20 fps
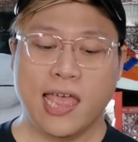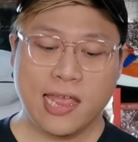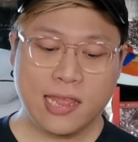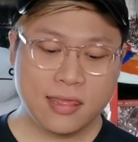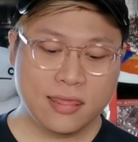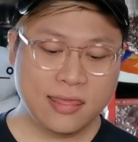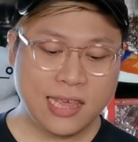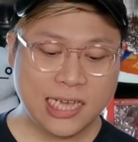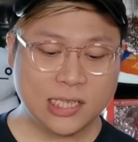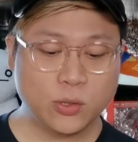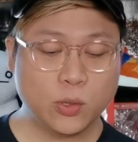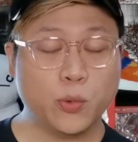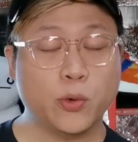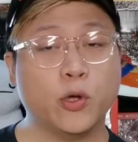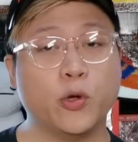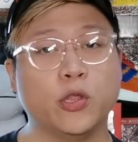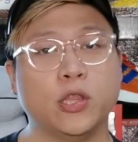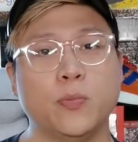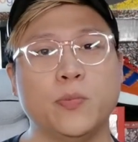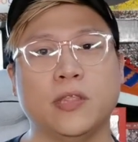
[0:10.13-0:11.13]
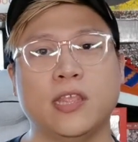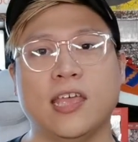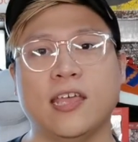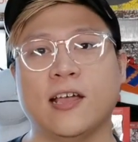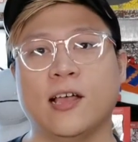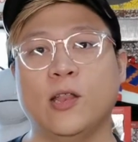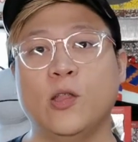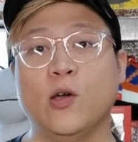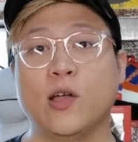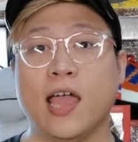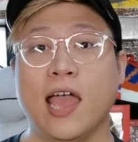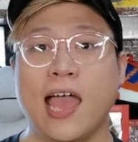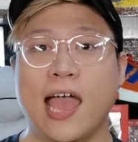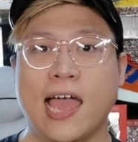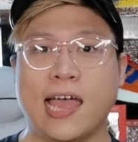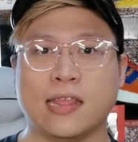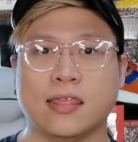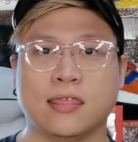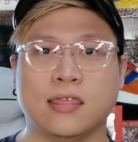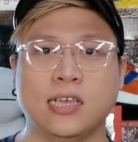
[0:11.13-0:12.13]
And that's what we're going to be taking a look
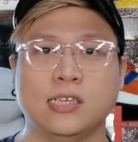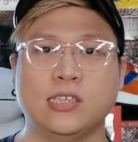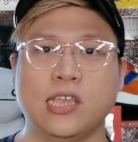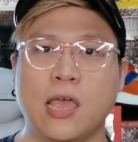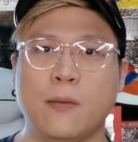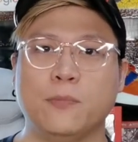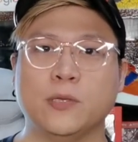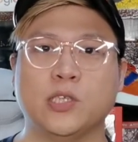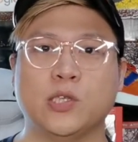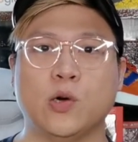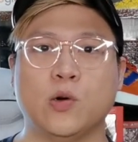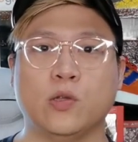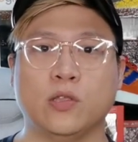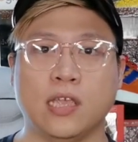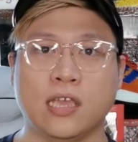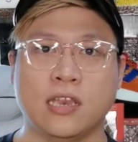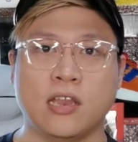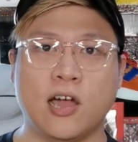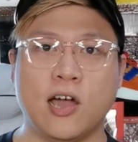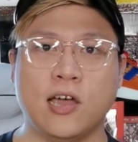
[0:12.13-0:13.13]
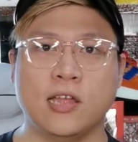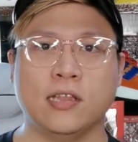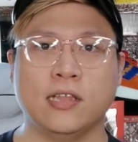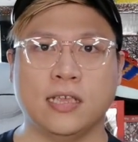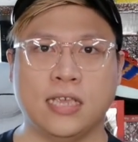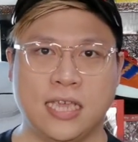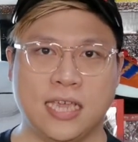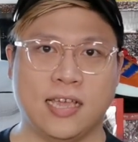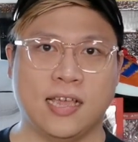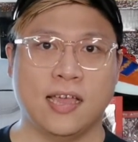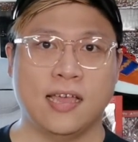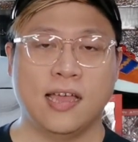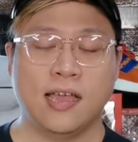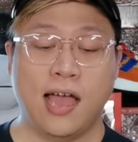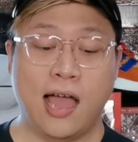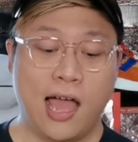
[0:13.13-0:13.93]
at this episode in Ungeek.